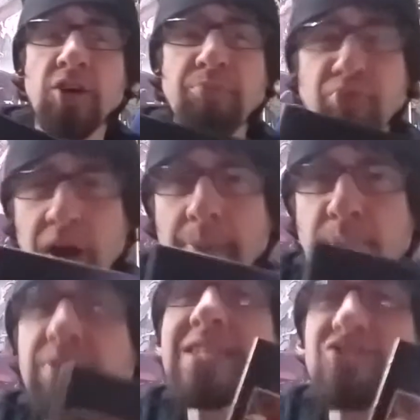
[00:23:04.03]

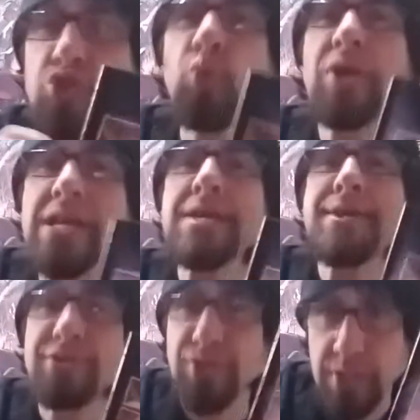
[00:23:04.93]
probably 20
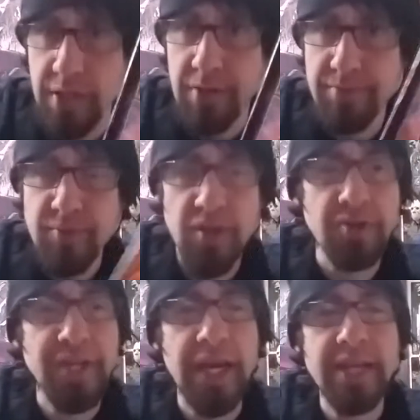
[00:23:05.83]
years ago, okay?